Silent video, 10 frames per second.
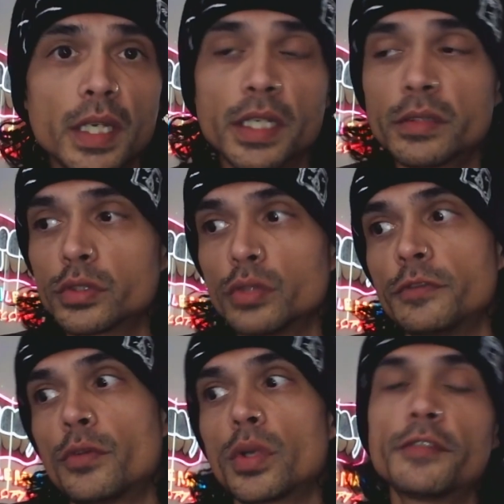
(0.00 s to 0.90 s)
I don't do
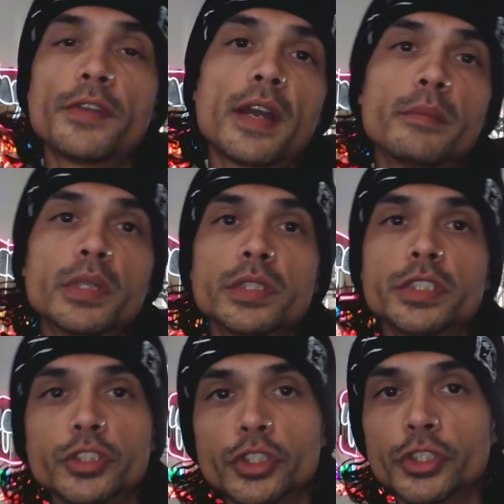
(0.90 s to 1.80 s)
45
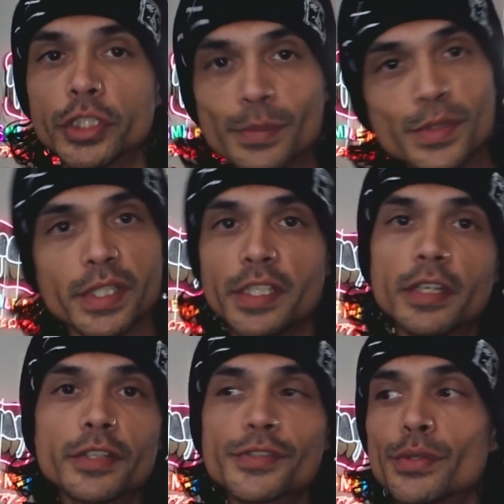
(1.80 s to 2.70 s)
billion streams a
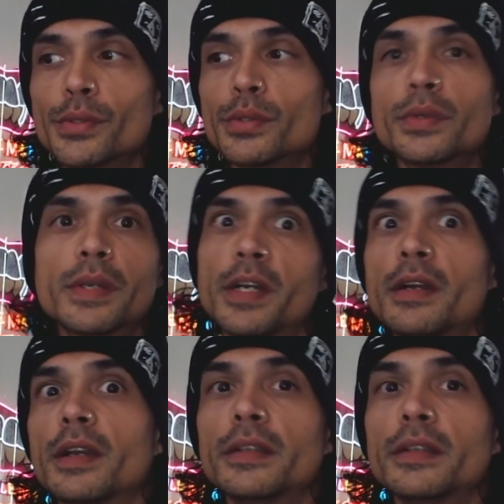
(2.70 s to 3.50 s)
year, so who am I?